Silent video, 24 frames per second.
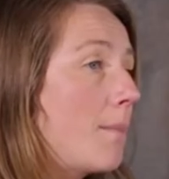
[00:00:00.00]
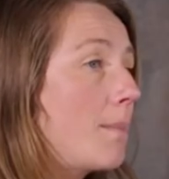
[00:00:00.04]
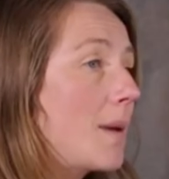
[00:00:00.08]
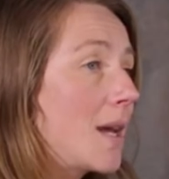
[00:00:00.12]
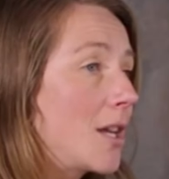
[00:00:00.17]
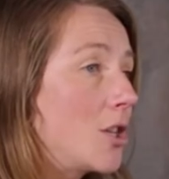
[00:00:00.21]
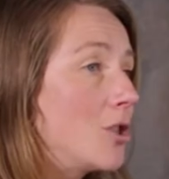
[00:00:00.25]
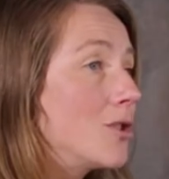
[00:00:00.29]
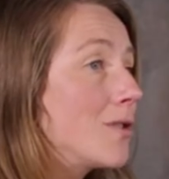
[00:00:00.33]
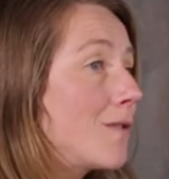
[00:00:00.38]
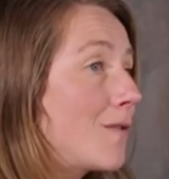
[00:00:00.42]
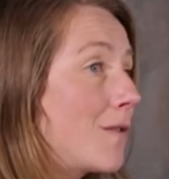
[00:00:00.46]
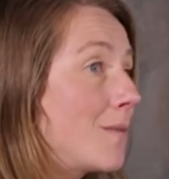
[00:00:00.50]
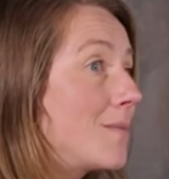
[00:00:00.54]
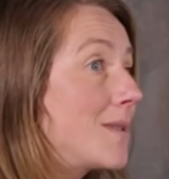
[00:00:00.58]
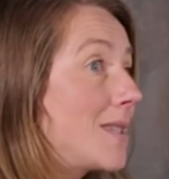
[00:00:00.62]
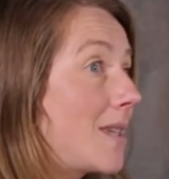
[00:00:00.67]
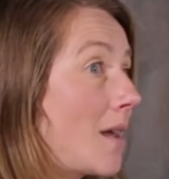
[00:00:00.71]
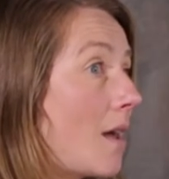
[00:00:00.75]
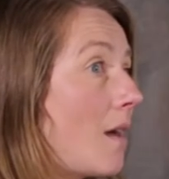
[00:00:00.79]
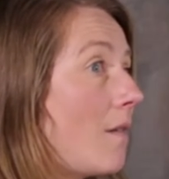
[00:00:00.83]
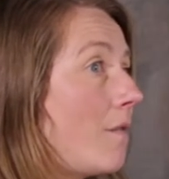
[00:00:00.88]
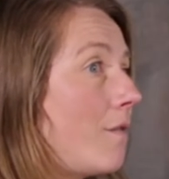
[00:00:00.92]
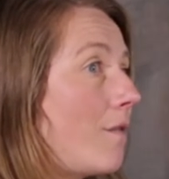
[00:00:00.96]
at pictures of
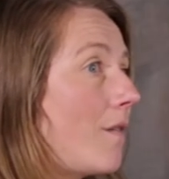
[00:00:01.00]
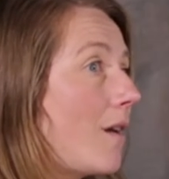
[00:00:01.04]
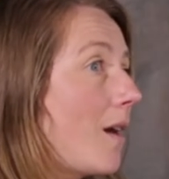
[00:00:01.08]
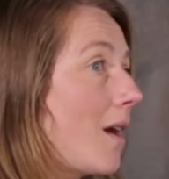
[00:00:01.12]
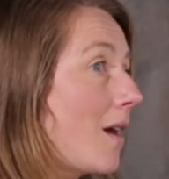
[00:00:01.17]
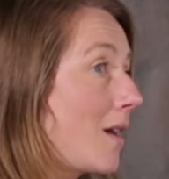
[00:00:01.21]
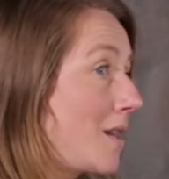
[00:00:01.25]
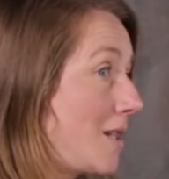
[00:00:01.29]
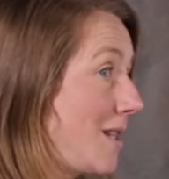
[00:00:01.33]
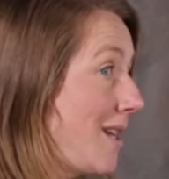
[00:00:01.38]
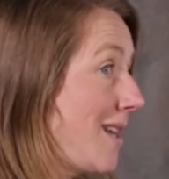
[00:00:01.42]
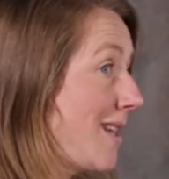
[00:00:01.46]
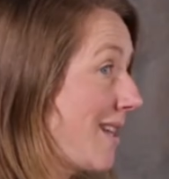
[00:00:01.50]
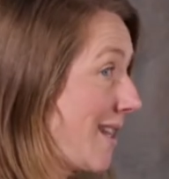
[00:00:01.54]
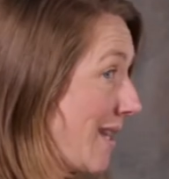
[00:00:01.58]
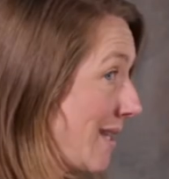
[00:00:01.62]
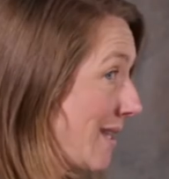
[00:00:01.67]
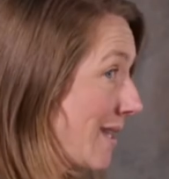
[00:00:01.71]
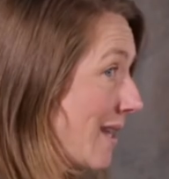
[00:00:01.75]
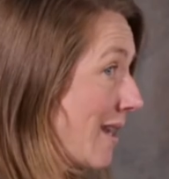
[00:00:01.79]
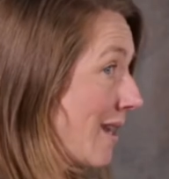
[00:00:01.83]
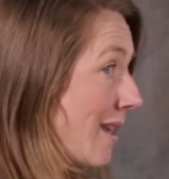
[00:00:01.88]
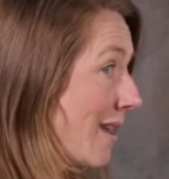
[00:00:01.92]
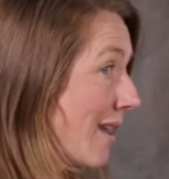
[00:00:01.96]
themselves actually
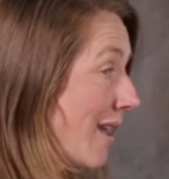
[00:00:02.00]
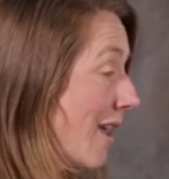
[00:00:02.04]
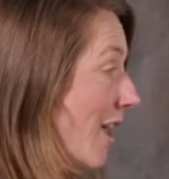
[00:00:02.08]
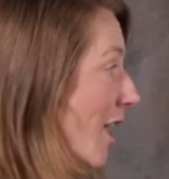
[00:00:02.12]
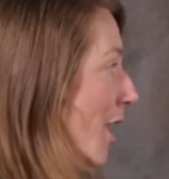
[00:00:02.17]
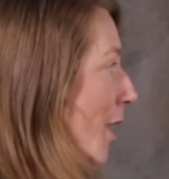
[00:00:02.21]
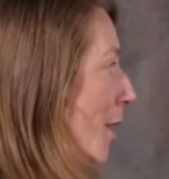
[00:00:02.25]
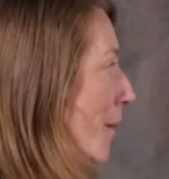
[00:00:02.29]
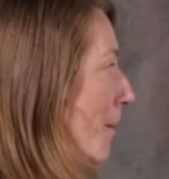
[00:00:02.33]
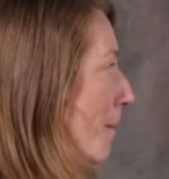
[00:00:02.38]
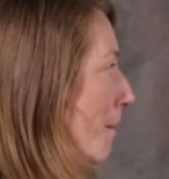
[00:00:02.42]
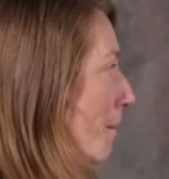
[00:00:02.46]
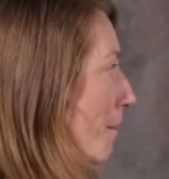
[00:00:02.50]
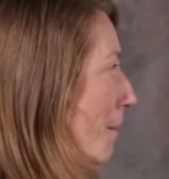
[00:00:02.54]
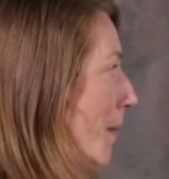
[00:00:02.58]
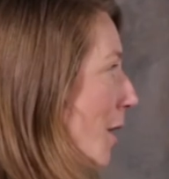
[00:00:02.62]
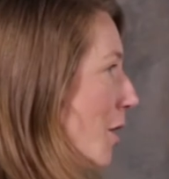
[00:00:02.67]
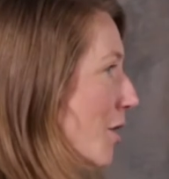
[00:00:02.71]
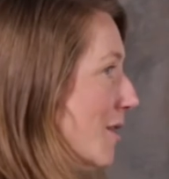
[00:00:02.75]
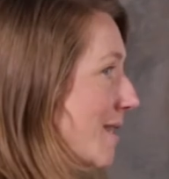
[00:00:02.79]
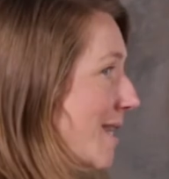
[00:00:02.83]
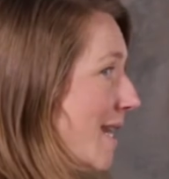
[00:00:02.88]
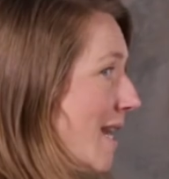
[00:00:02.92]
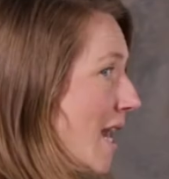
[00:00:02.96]
kissing
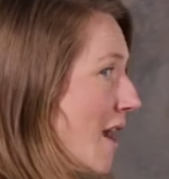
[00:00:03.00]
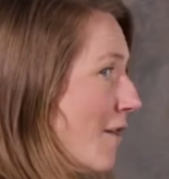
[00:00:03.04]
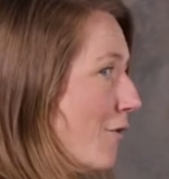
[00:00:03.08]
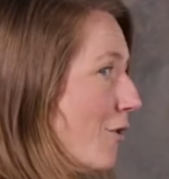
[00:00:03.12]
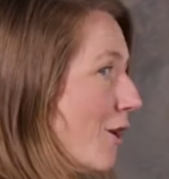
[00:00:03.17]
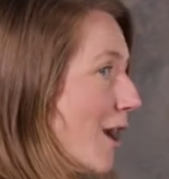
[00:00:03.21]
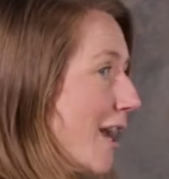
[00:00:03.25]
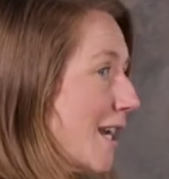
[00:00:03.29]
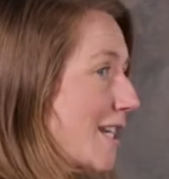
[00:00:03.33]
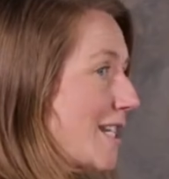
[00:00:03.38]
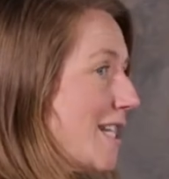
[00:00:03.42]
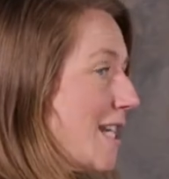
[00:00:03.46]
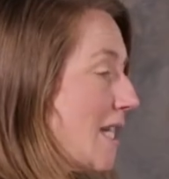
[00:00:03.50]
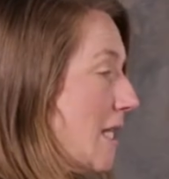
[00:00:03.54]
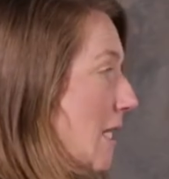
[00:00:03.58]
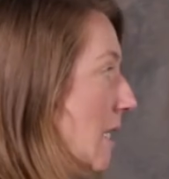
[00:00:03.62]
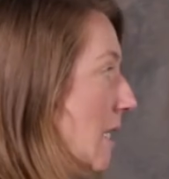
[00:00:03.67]
because they never actually